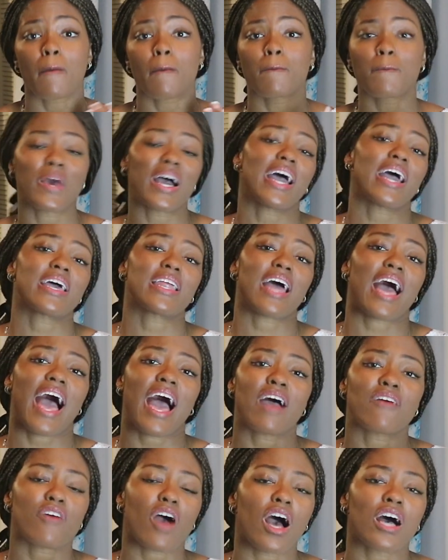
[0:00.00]
But
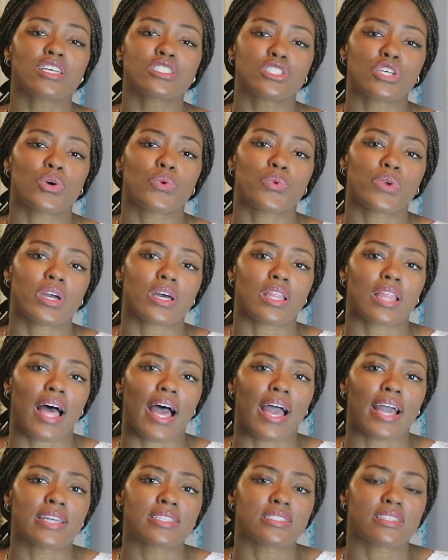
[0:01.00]
I've also
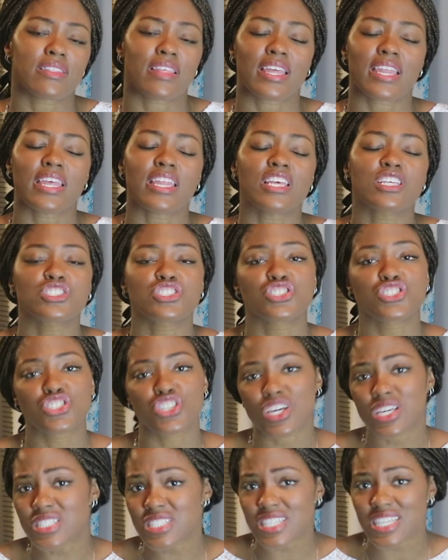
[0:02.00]
realized that it is
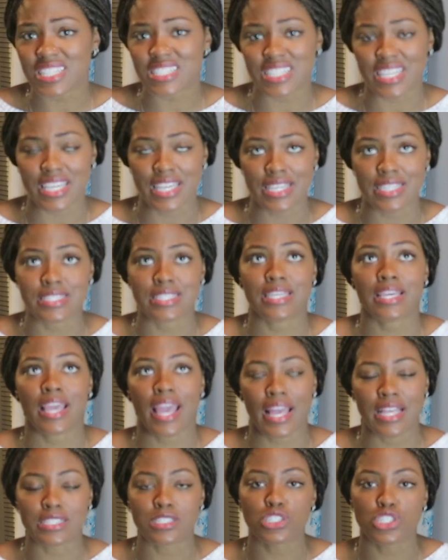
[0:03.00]
just as easy
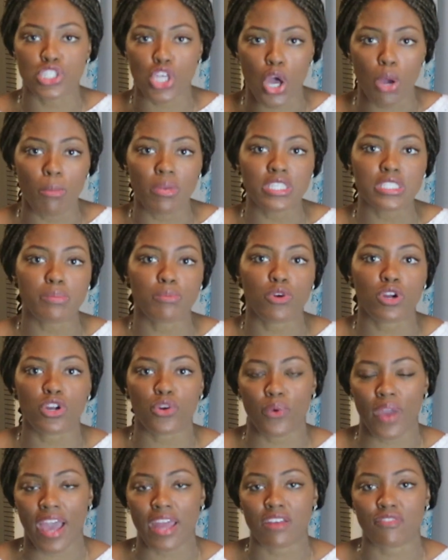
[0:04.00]
and so much more
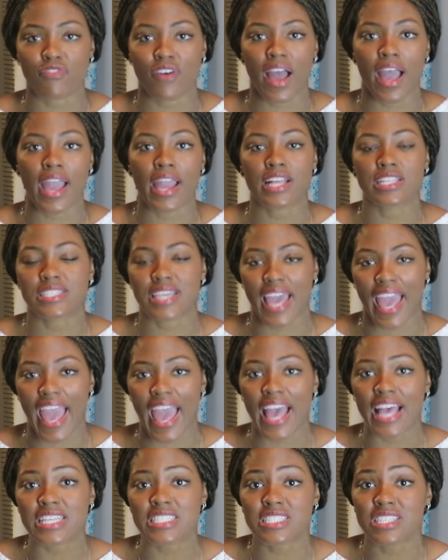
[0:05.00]
gratifying to
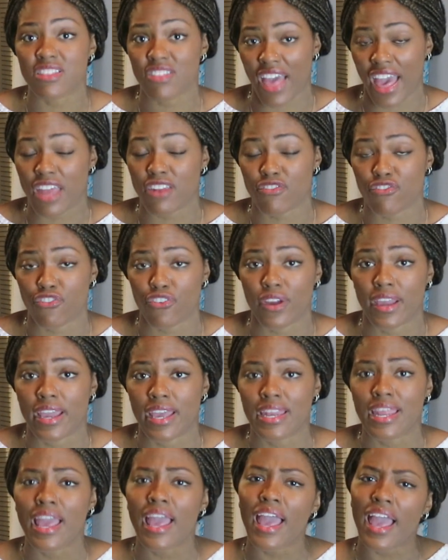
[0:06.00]
ask that
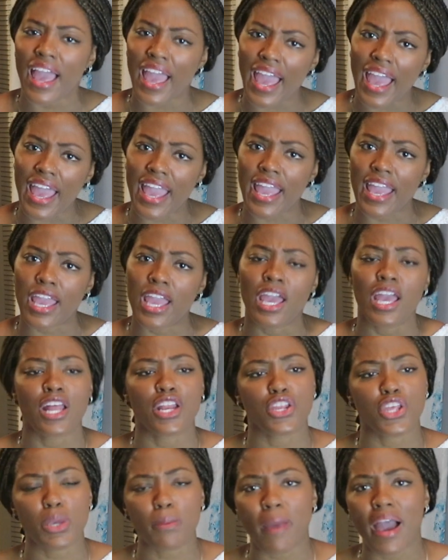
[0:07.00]
friend, hey,
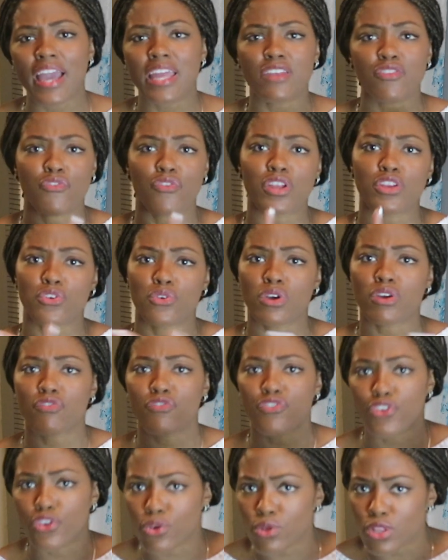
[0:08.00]
do you mind if we do a
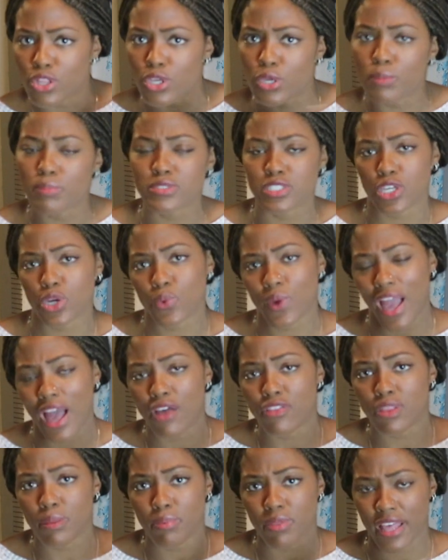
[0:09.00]
few loops
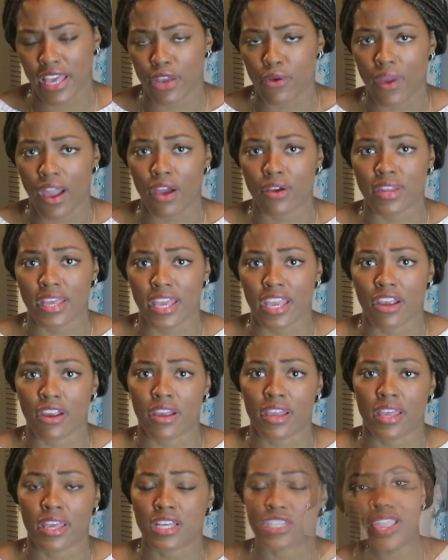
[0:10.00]
around the playground
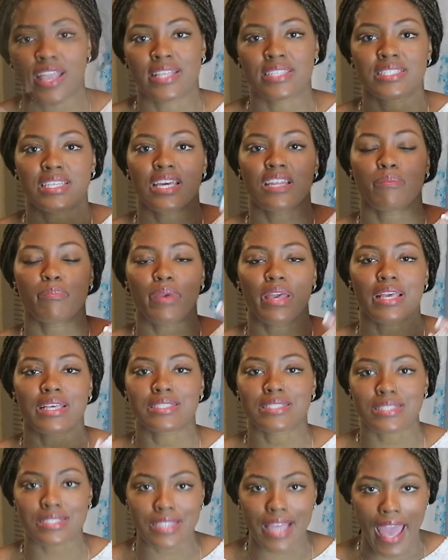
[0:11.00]
area? Instead of being
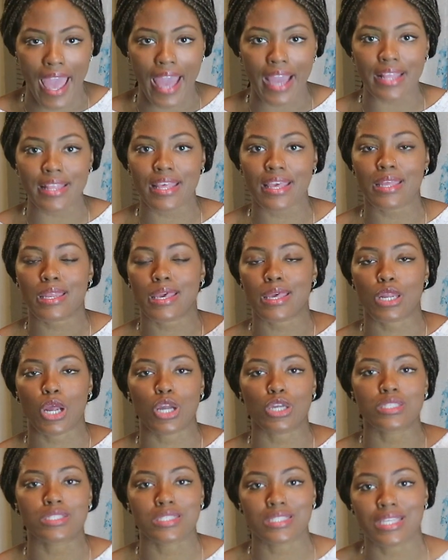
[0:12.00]
stagnant in
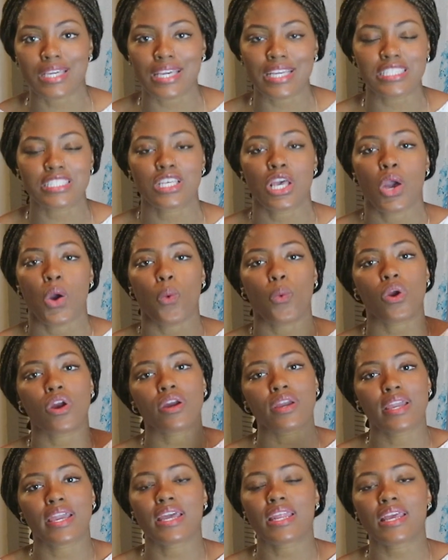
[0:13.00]
our seats,
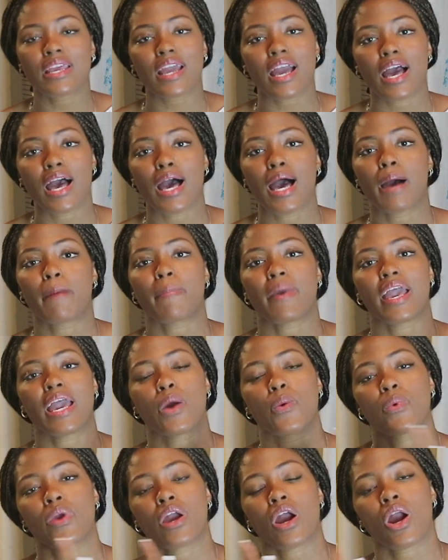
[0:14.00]
we're getting up
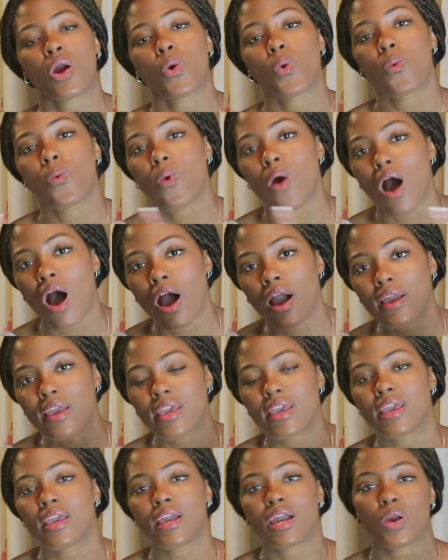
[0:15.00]
and we are
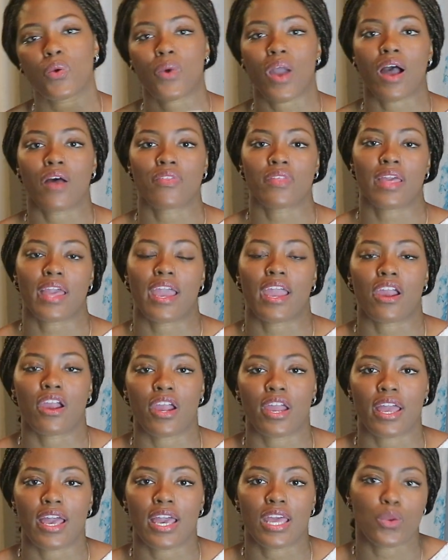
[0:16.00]
walking around the
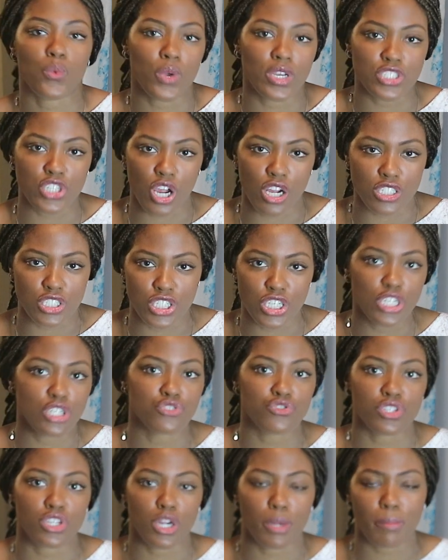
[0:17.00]
area in which our
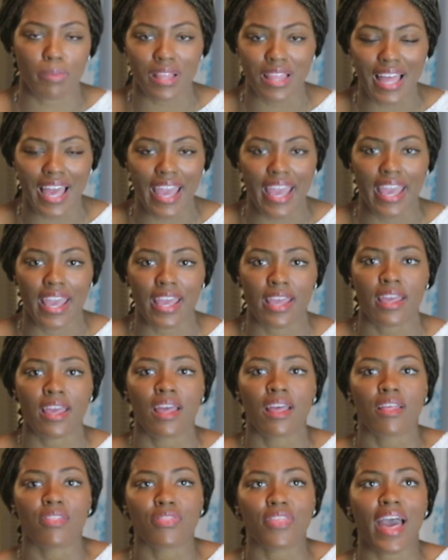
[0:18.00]
children are playing.
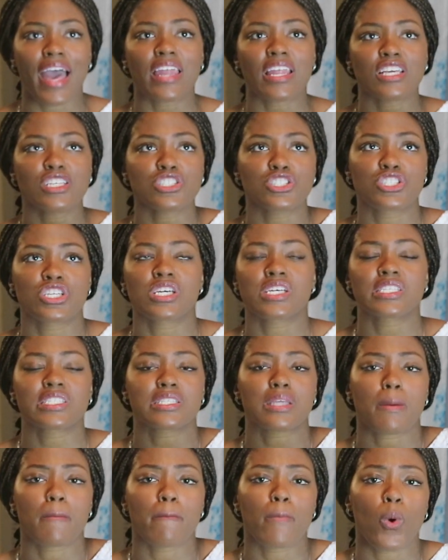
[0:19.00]
That is
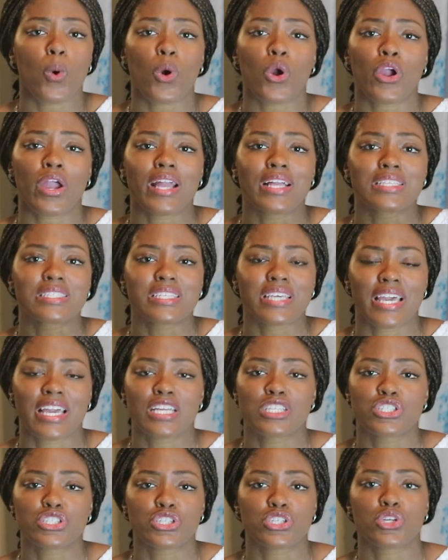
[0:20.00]
just more
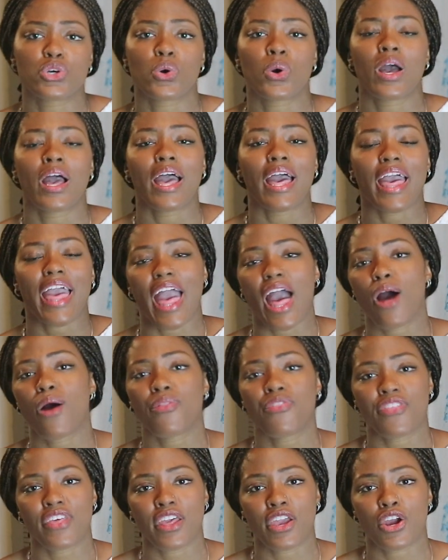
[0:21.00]
intentional,
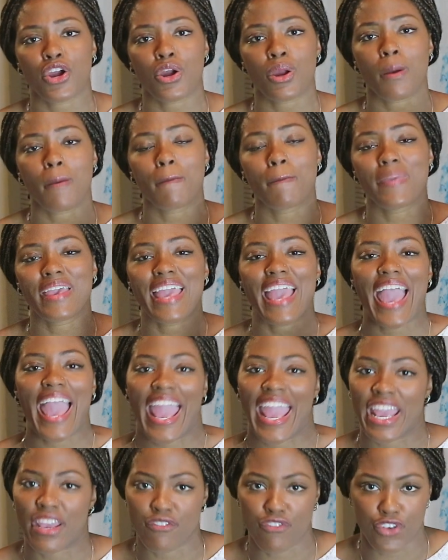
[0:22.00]
healthier
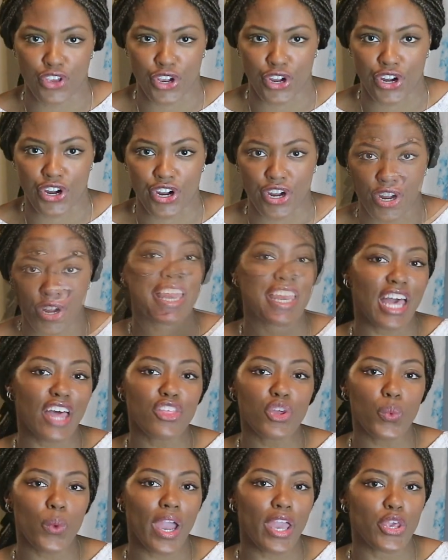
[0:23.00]
behavior.
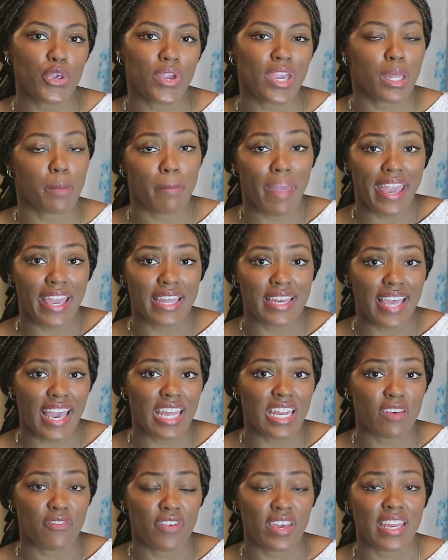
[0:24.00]
Another way you can make a
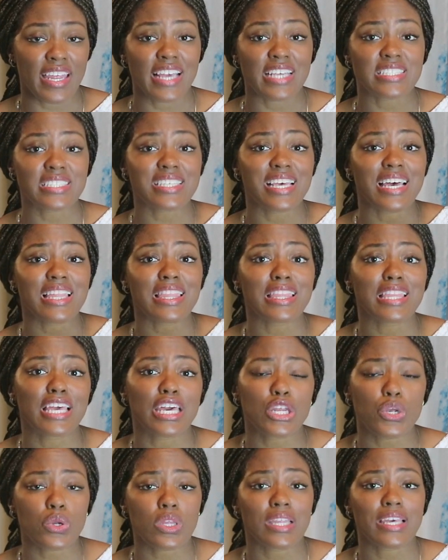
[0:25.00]
date of it is to
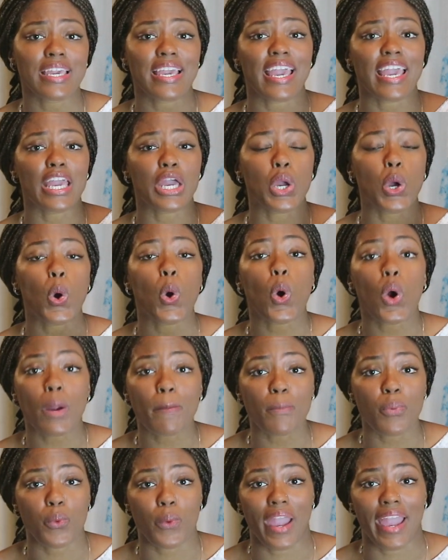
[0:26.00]
literally
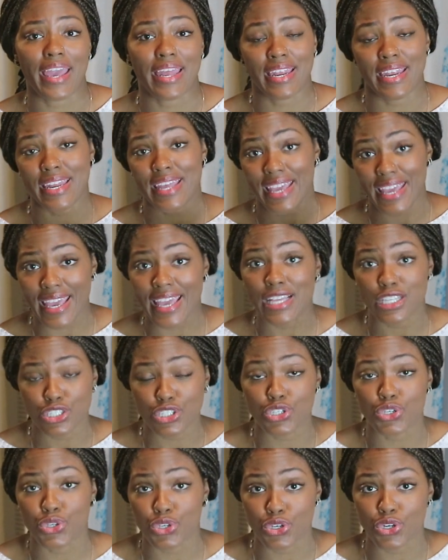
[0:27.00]
incorporate it
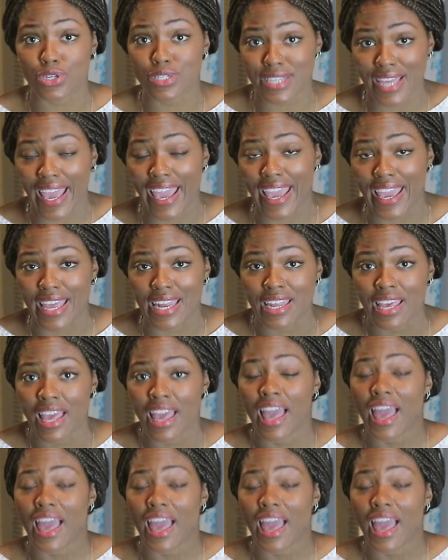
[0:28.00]
into your date.